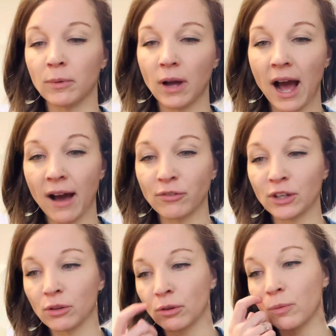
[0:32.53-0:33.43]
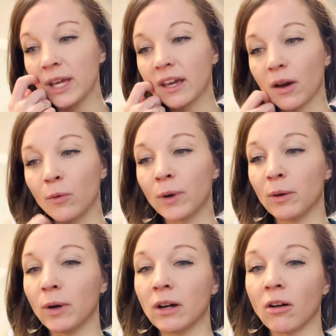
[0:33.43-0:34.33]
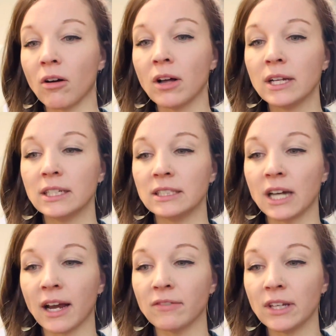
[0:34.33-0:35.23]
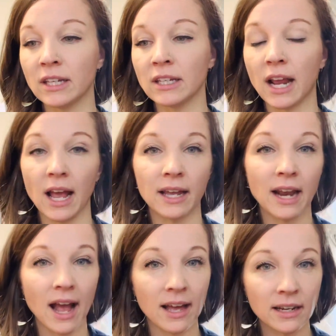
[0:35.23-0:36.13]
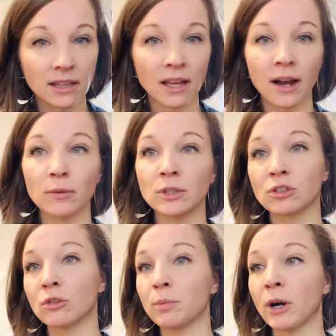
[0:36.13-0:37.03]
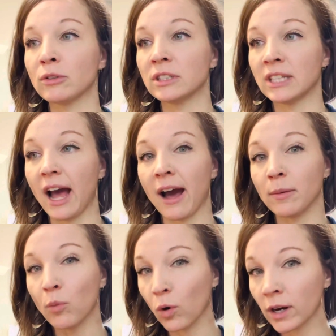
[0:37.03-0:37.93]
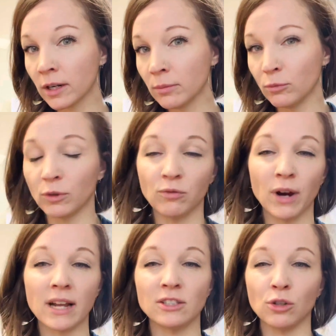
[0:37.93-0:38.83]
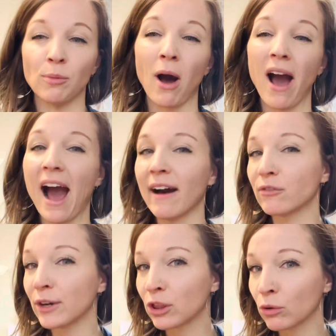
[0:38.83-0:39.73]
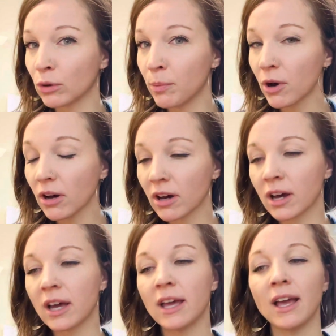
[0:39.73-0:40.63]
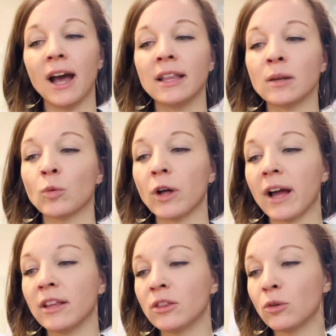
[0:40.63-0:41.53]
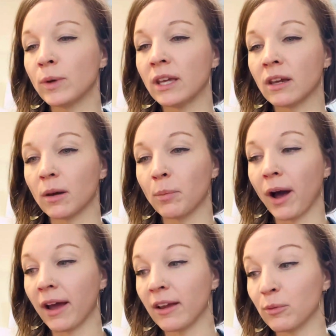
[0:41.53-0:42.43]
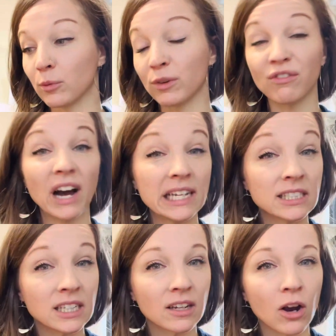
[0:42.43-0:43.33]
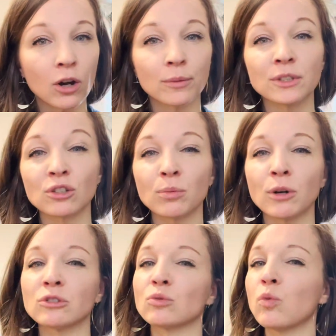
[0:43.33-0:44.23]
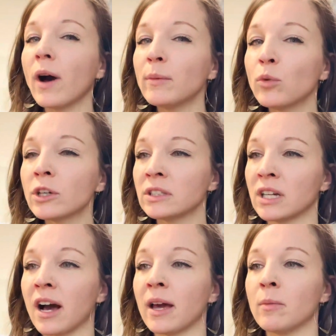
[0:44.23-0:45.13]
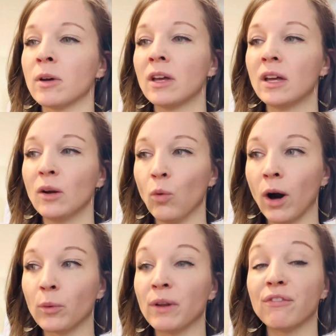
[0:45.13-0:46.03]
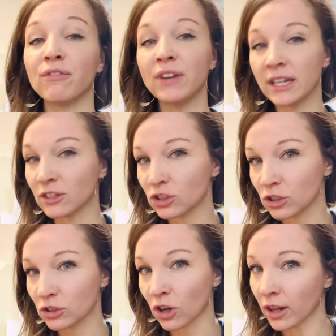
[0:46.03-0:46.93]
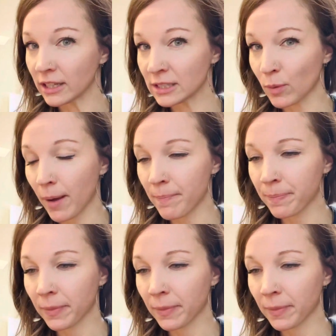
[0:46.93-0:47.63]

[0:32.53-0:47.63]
halfway through the week, we will dive in and edit that original post to add more. We've read to about halfway through the book, and then we'll end the week by revising our original post one more time while we finish Charlotte's Web.